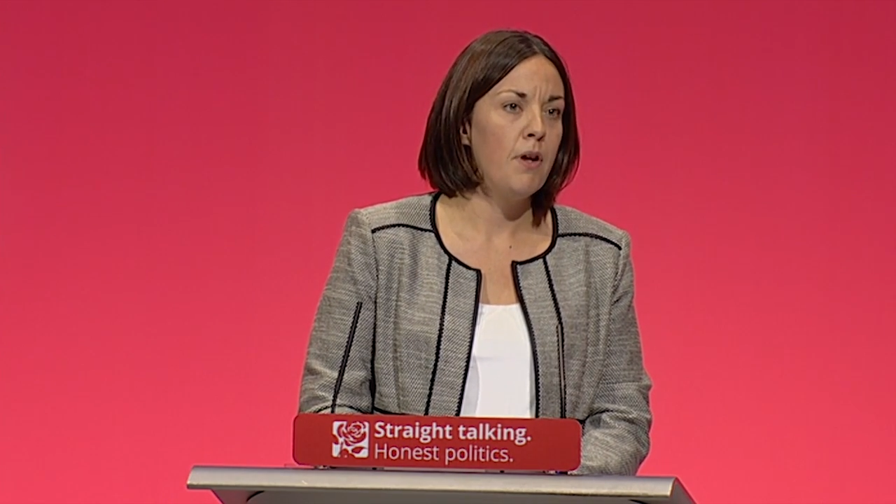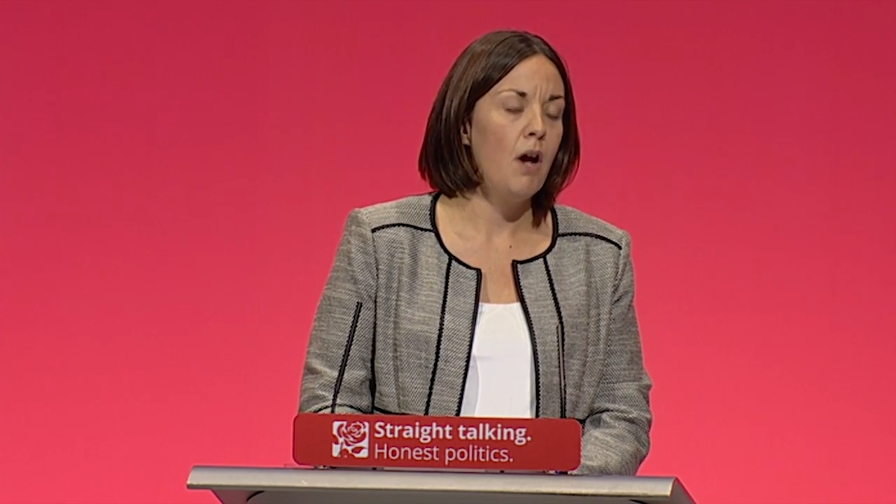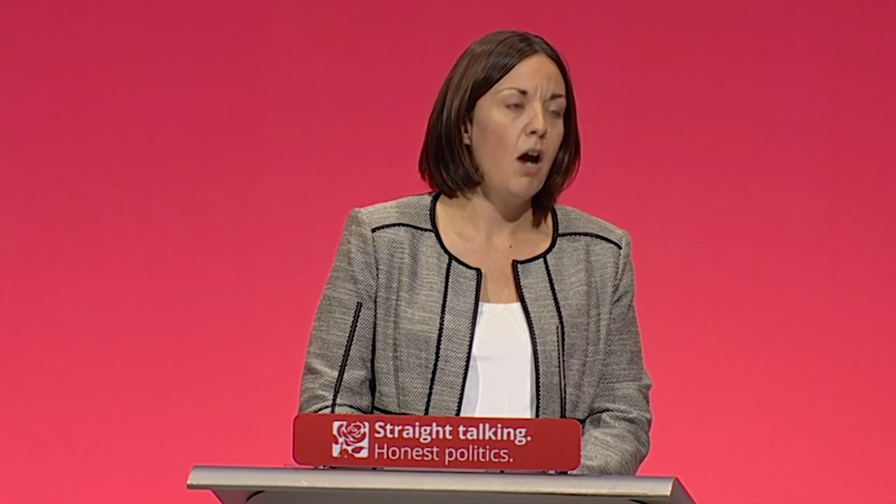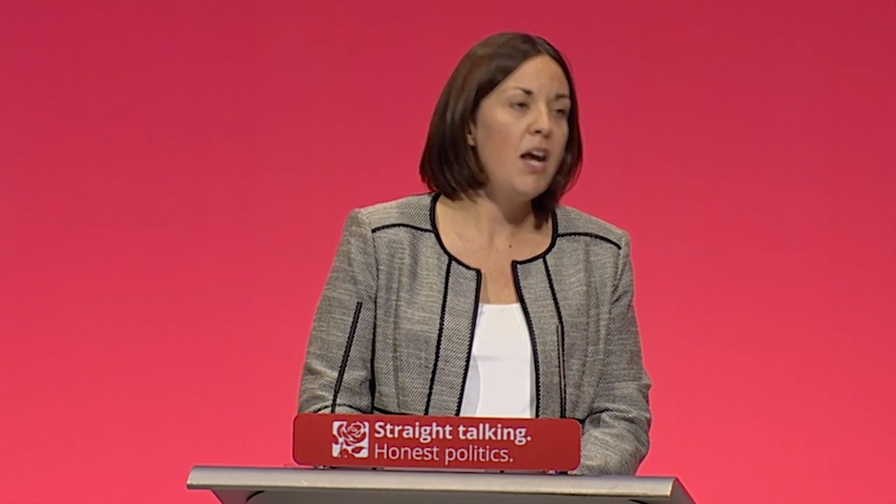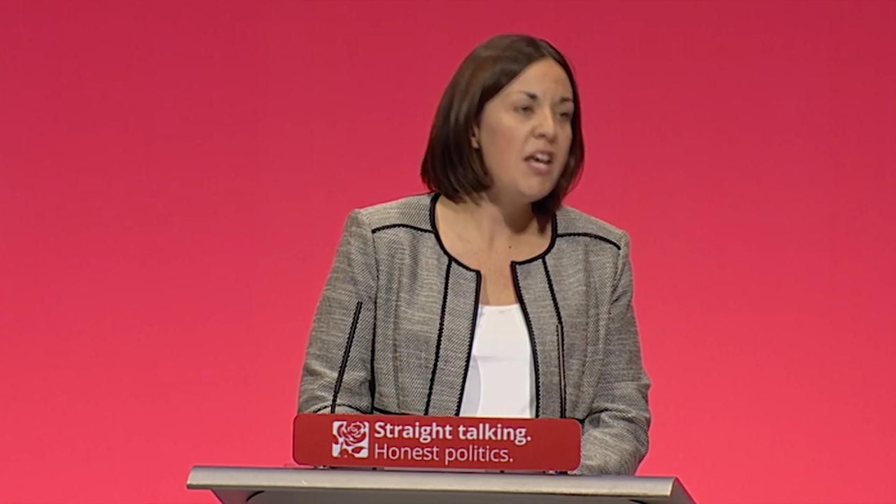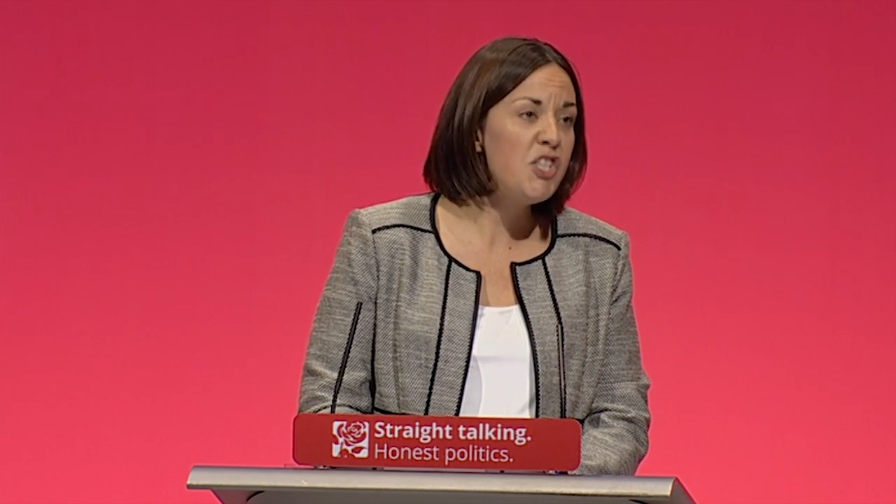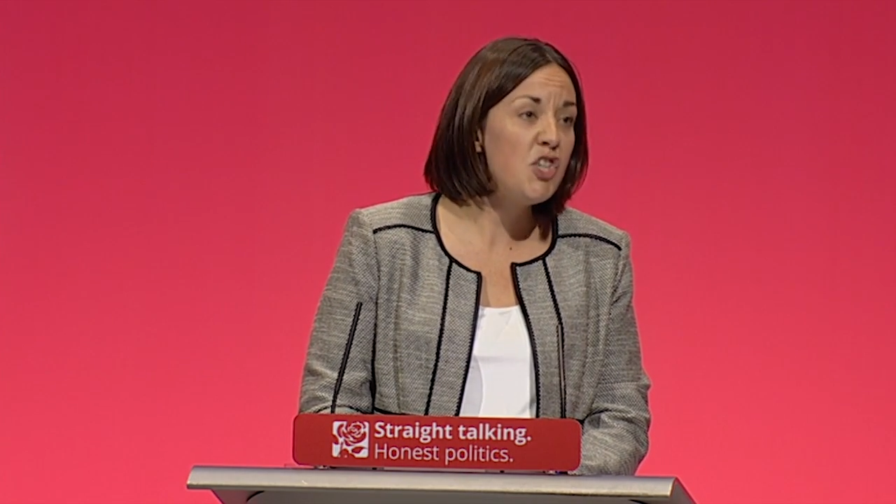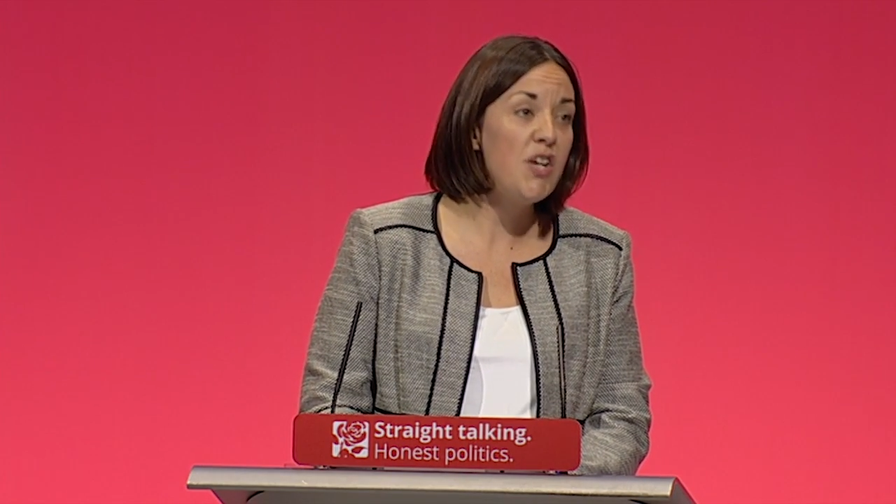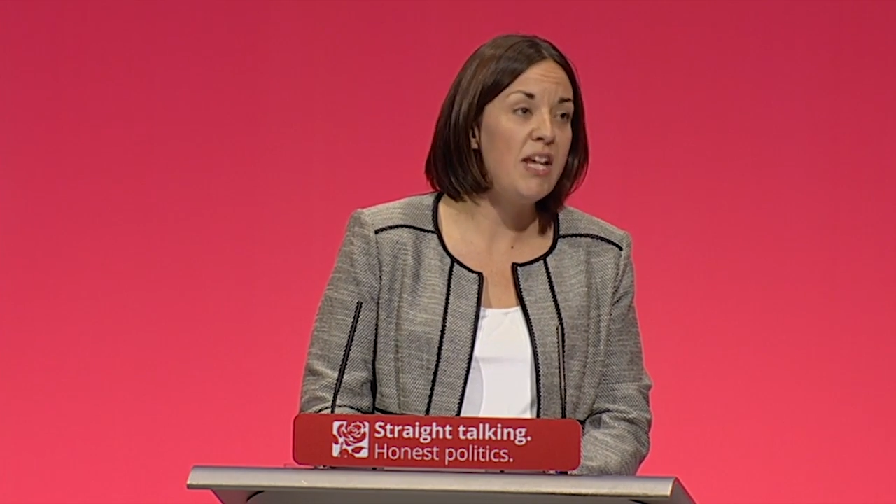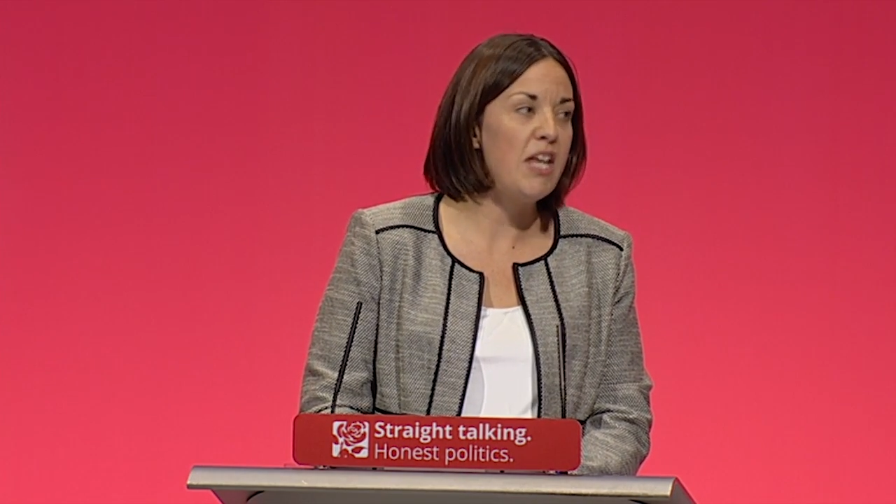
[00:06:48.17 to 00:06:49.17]
Our
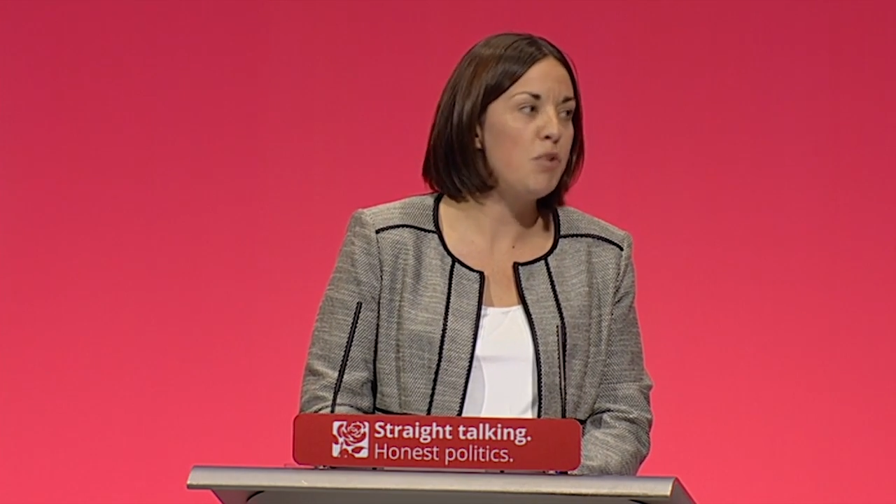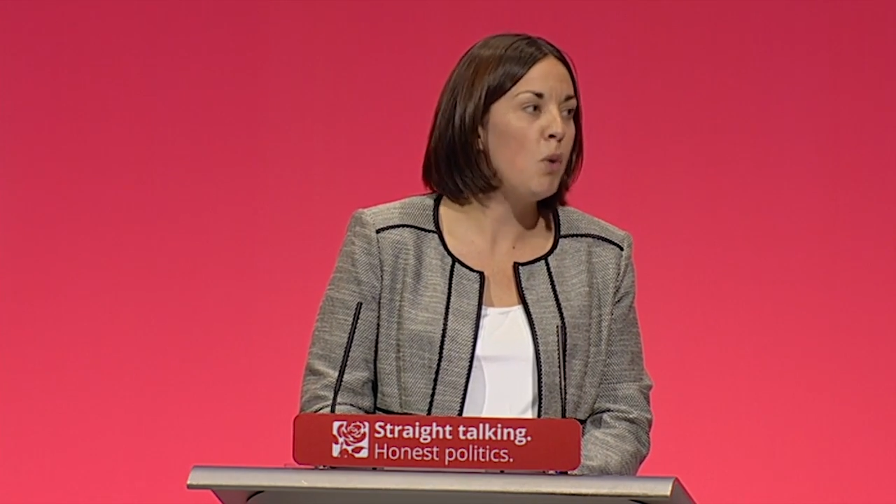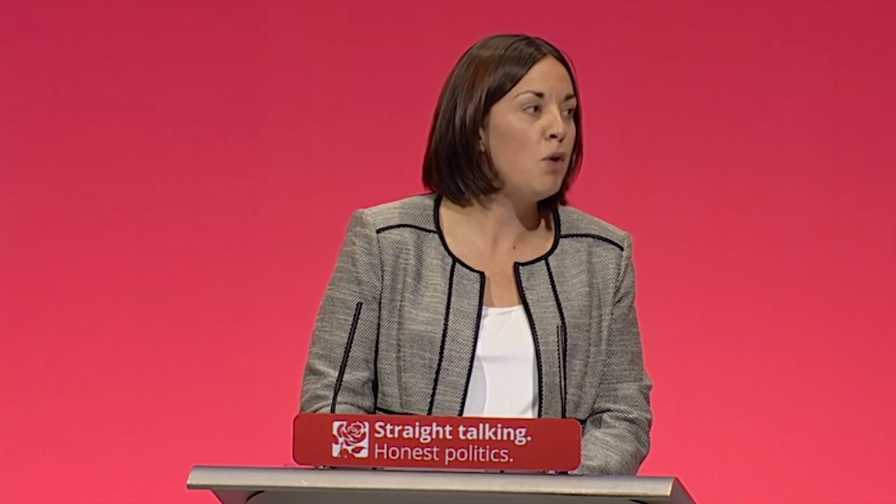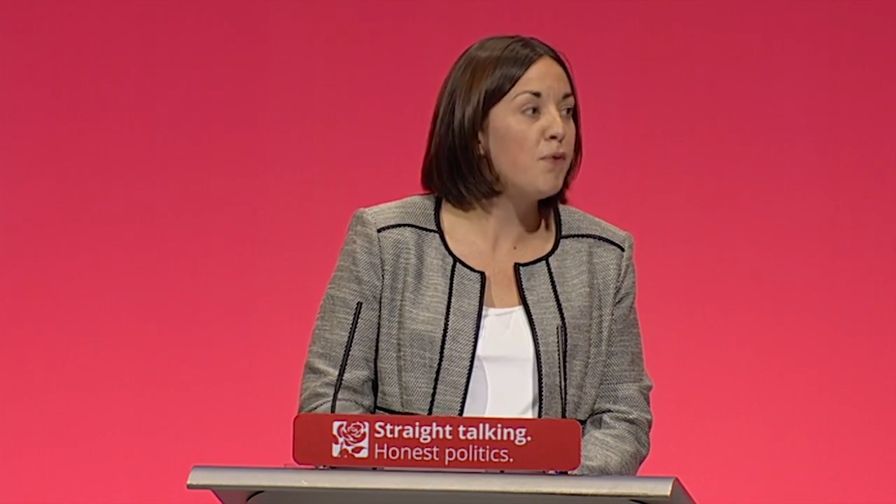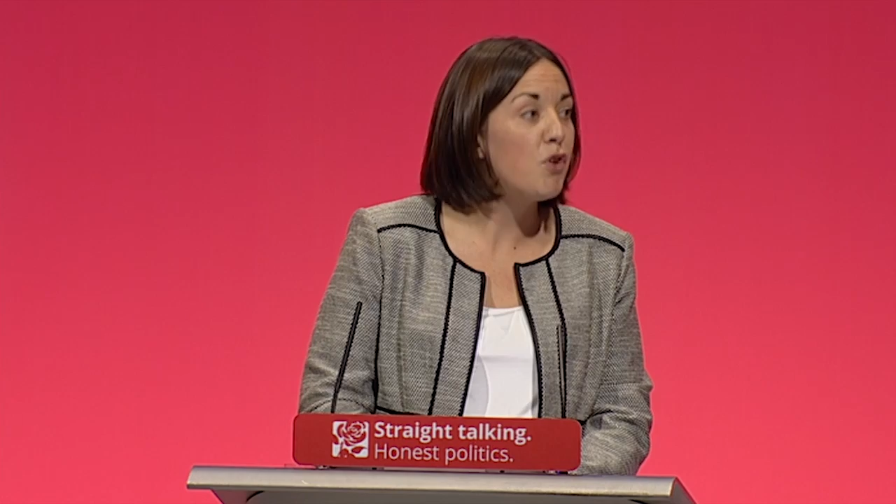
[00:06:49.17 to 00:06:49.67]
history is one of